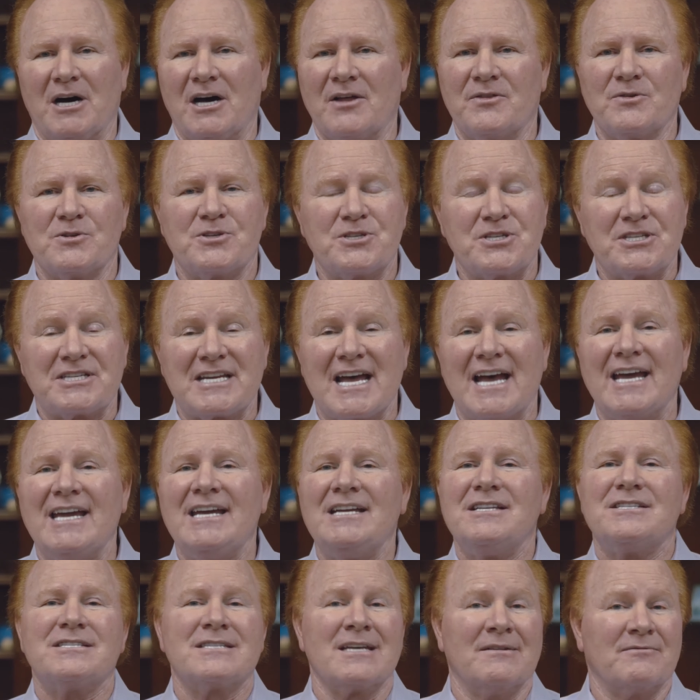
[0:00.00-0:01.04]
other
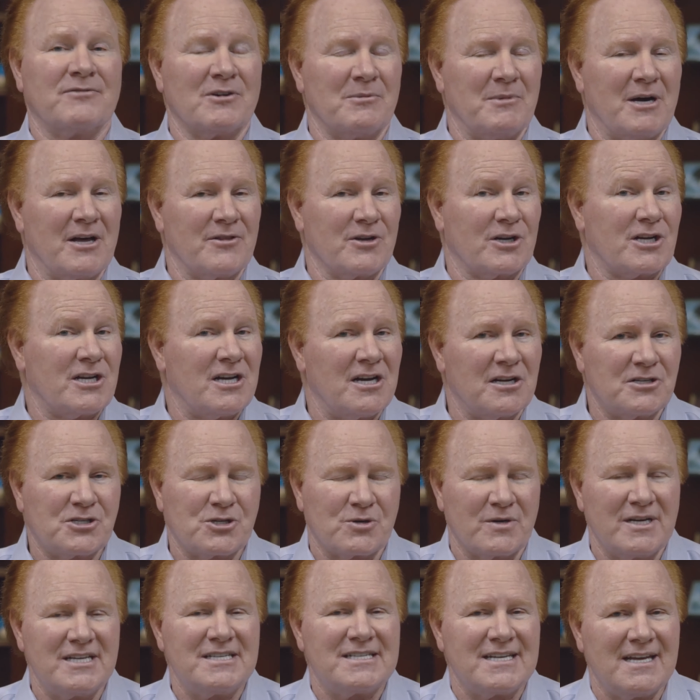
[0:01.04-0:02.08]
states and from other
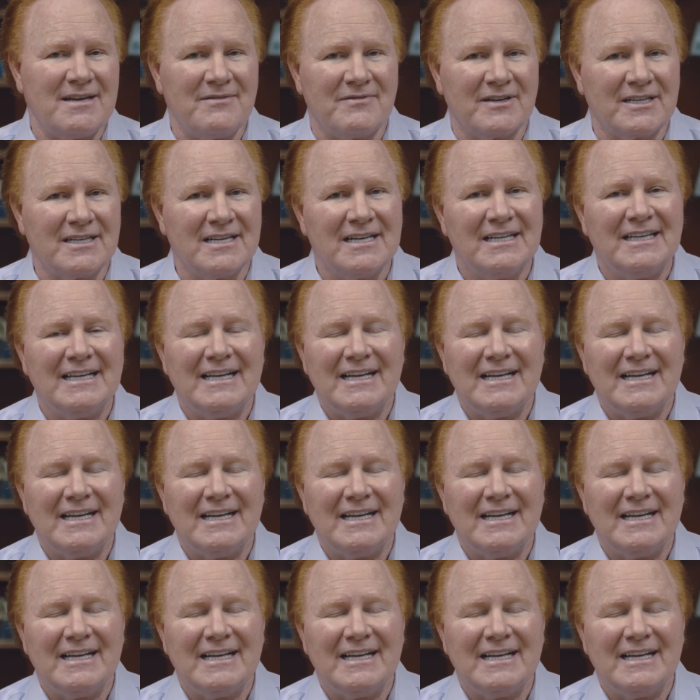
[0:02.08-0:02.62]
countries, even